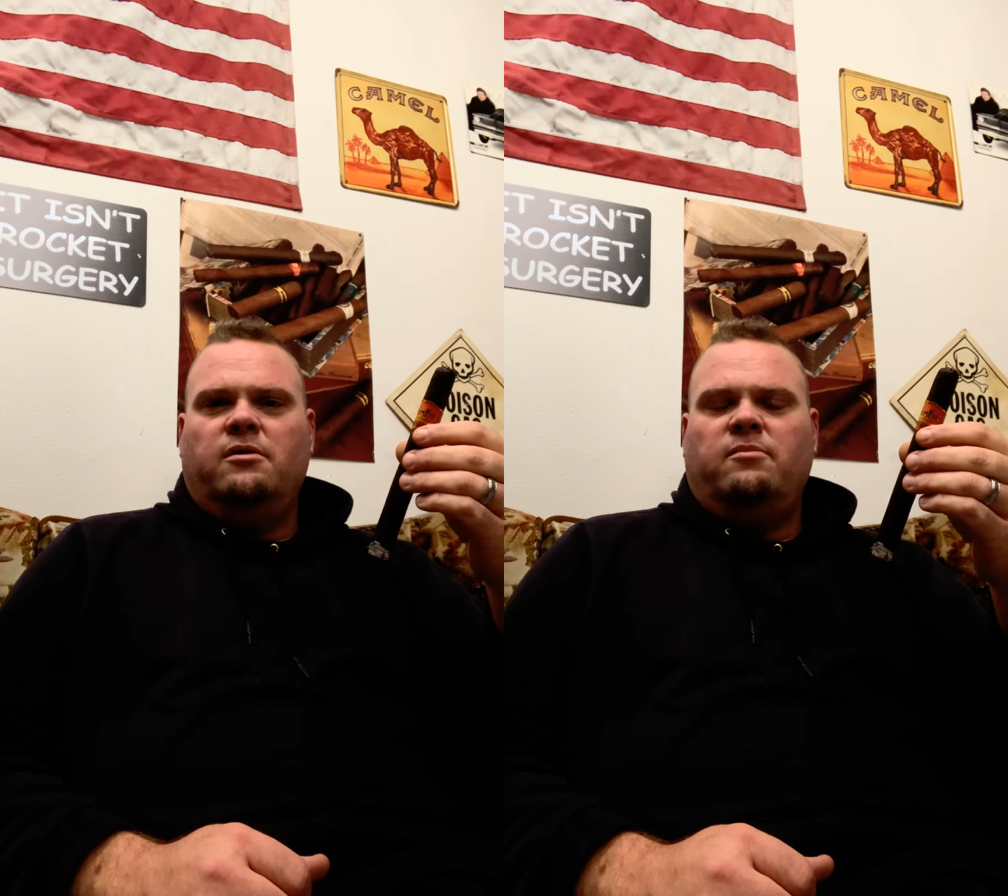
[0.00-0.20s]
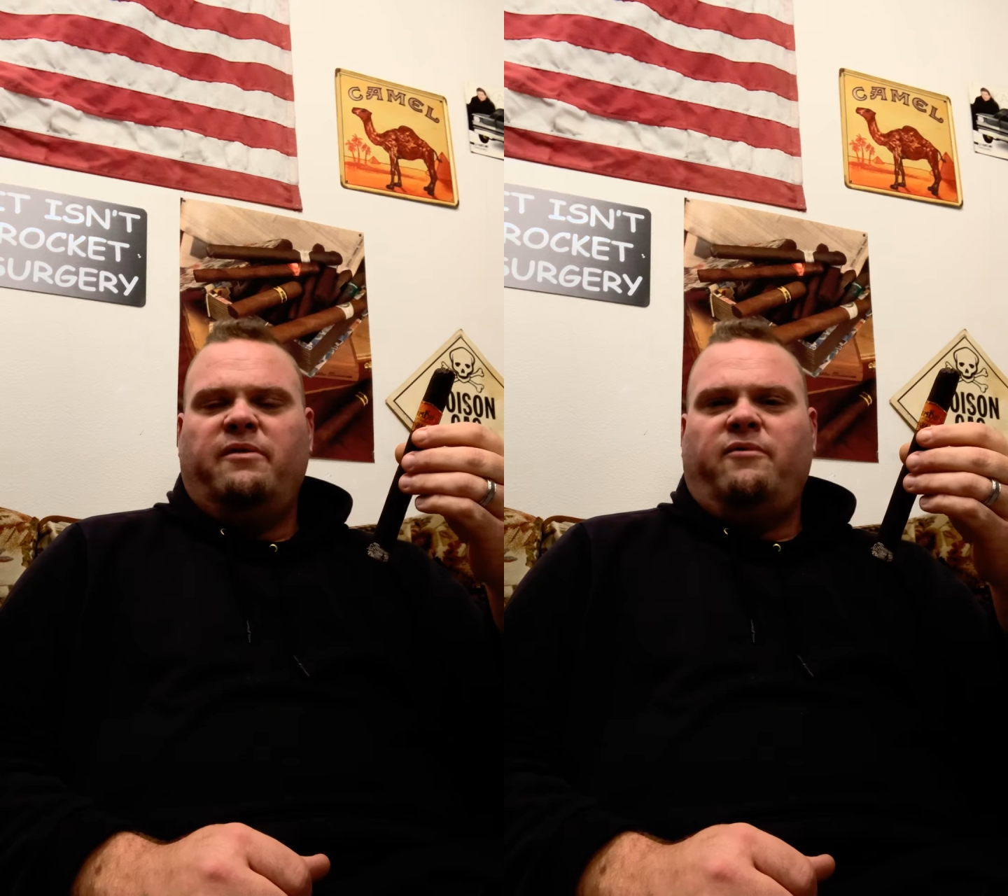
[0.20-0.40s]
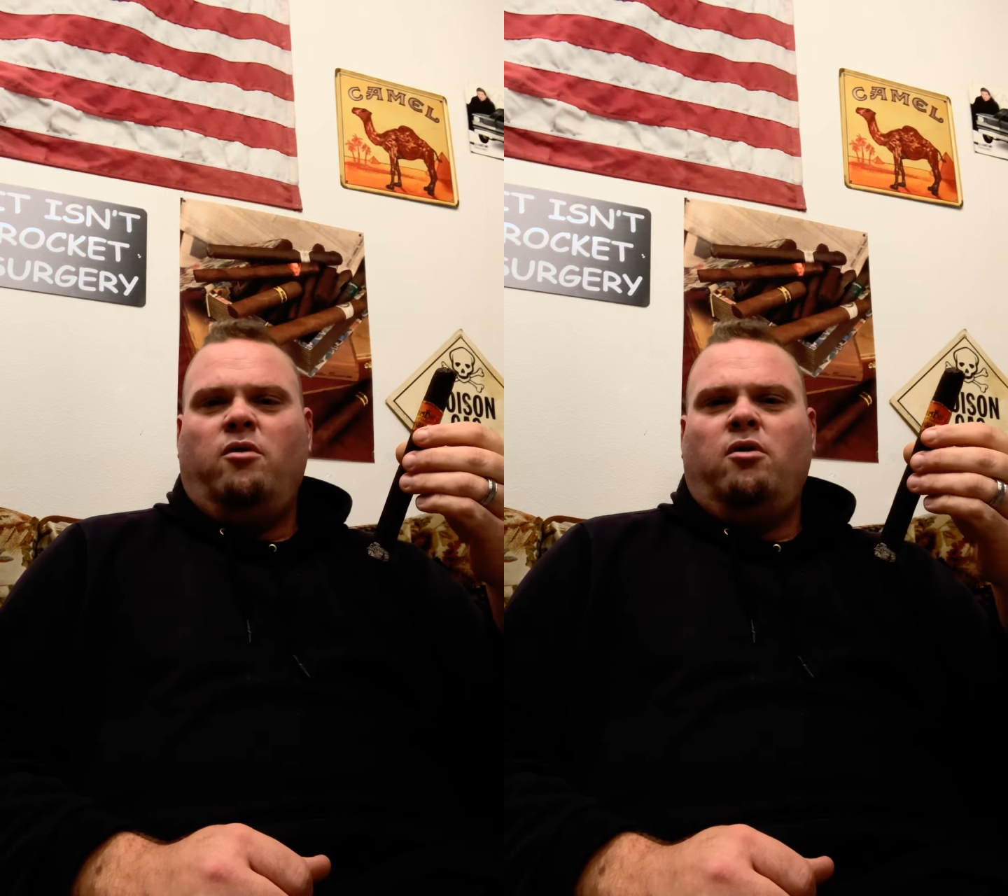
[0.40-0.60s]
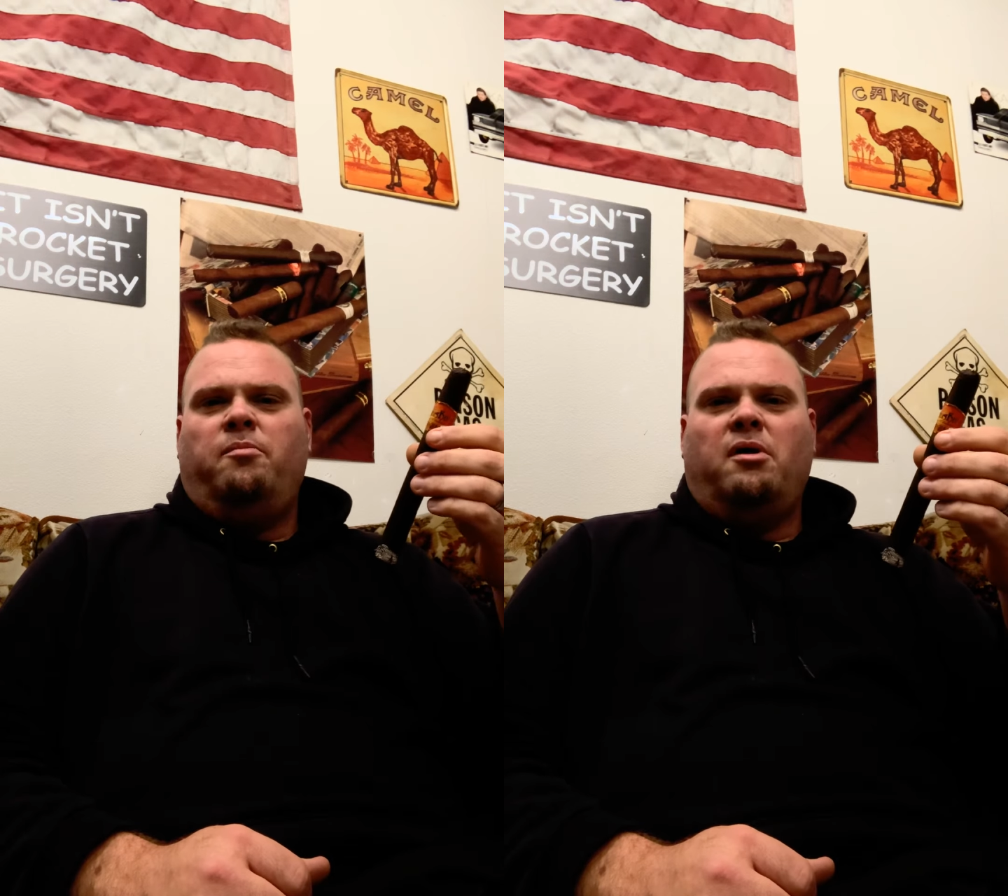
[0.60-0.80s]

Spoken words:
vocal